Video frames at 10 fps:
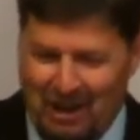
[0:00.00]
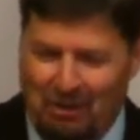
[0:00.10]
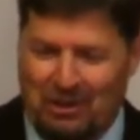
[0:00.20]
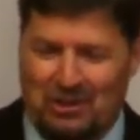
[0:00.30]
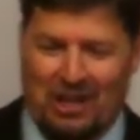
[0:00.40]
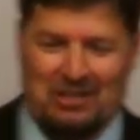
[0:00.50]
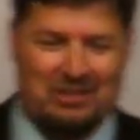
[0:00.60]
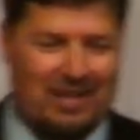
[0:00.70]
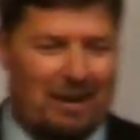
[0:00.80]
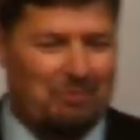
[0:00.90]
go to Judges
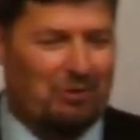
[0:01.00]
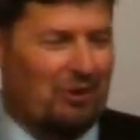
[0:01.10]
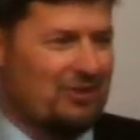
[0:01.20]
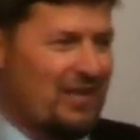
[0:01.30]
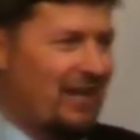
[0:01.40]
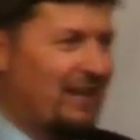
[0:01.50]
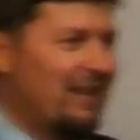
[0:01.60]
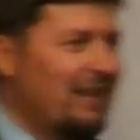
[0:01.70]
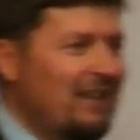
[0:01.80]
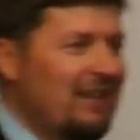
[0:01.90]
chapter 13.
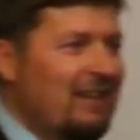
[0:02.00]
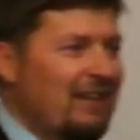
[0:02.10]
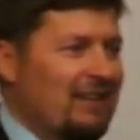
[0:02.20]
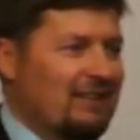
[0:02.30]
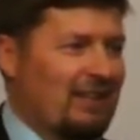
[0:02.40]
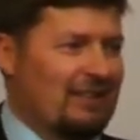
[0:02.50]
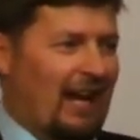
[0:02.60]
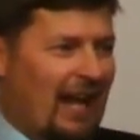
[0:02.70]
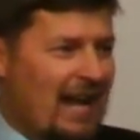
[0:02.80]
So he's like, they